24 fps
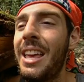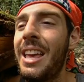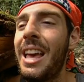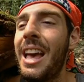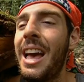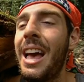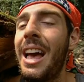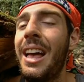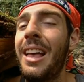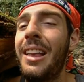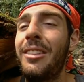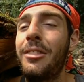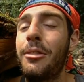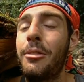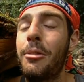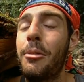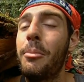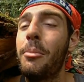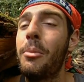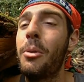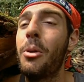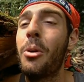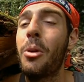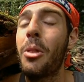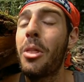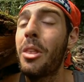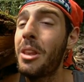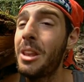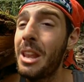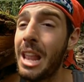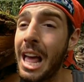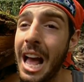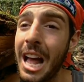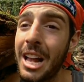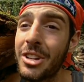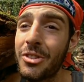has both
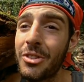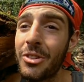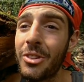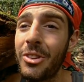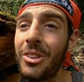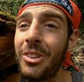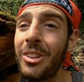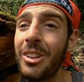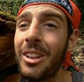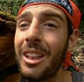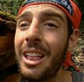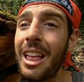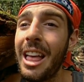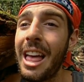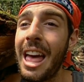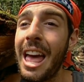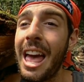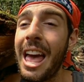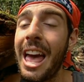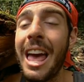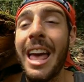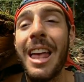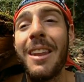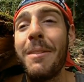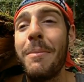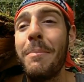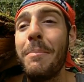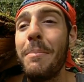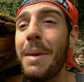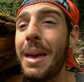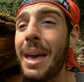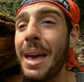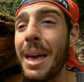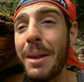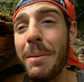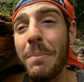natural and
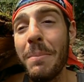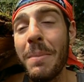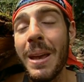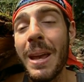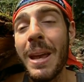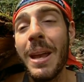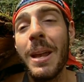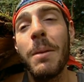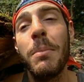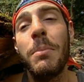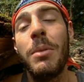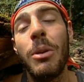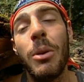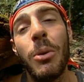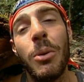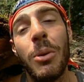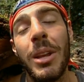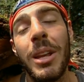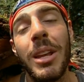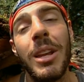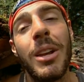man-made beauty